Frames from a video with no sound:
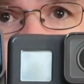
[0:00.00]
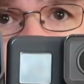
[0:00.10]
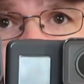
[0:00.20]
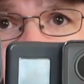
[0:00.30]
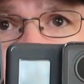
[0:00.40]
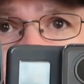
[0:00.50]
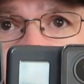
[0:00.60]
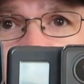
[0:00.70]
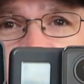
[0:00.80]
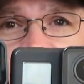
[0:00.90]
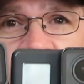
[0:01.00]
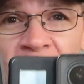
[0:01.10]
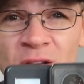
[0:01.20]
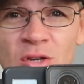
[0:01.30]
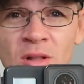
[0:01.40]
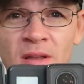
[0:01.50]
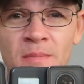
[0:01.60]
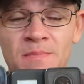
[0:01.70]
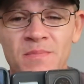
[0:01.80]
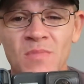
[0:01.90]
a bit bigger, actually.
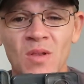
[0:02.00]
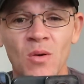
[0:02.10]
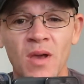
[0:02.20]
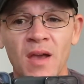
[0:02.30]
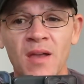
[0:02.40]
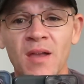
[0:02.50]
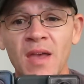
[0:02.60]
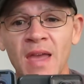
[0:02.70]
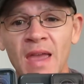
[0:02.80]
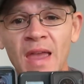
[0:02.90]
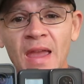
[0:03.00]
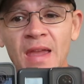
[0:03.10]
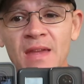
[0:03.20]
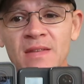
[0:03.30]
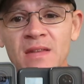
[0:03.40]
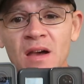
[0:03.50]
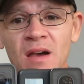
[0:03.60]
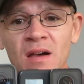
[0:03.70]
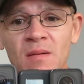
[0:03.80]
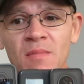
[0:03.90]
Okay, and
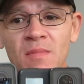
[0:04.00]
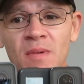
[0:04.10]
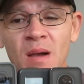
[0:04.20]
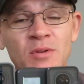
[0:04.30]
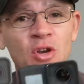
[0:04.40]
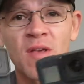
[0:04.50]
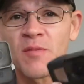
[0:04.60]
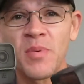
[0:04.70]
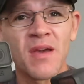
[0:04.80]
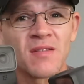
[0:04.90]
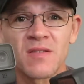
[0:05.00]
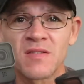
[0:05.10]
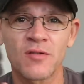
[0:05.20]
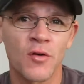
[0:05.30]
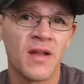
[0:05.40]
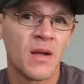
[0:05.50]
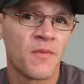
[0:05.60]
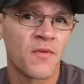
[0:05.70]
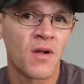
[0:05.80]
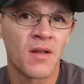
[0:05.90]
I'm sure that's because of the screen up
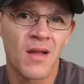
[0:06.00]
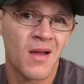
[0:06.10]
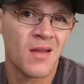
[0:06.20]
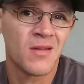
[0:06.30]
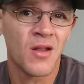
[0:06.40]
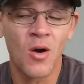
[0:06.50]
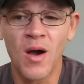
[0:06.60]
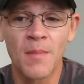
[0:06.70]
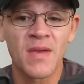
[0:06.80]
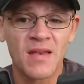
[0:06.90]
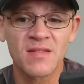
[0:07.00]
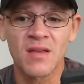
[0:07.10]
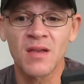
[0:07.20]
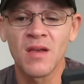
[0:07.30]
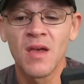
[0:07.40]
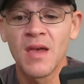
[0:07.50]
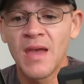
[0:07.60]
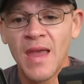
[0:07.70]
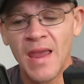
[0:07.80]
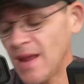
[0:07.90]
front. I'm guessing,
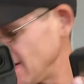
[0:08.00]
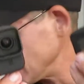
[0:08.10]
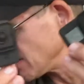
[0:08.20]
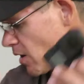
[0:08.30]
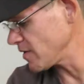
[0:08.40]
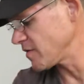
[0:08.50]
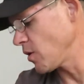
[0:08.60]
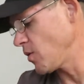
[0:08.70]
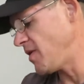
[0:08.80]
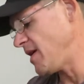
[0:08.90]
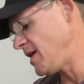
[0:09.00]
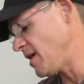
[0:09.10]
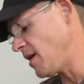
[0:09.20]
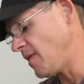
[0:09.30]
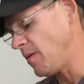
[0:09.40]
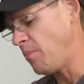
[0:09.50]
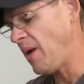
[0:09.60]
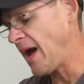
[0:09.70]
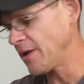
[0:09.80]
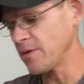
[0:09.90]
and also the
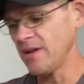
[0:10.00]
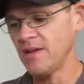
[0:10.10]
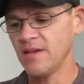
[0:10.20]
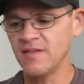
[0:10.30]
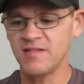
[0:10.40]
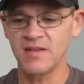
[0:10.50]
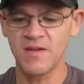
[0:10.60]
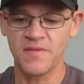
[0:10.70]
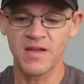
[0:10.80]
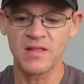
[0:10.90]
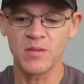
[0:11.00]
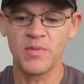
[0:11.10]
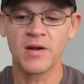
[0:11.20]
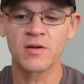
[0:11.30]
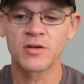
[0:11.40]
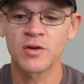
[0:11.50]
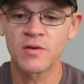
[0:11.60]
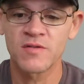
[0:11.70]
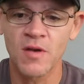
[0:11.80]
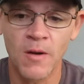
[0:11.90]
battery is significantly bigger too.
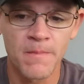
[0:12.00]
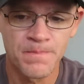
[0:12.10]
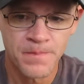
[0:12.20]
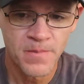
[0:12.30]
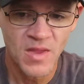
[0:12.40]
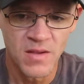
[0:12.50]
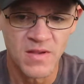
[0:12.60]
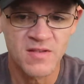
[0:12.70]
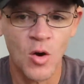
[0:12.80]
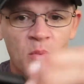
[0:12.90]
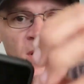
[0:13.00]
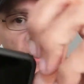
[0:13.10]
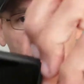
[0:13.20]
So these open up